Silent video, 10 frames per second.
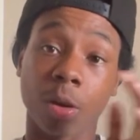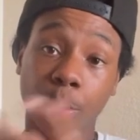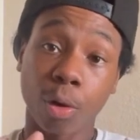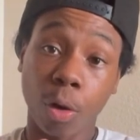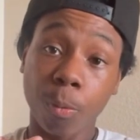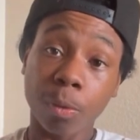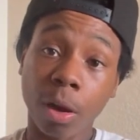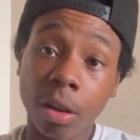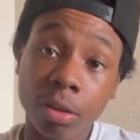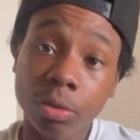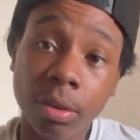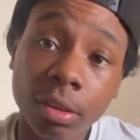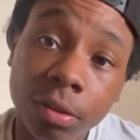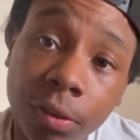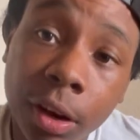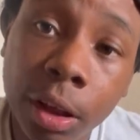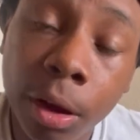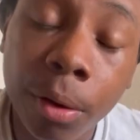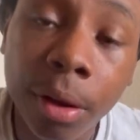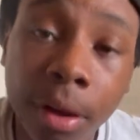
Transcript: But I hope you all enjoyed this video.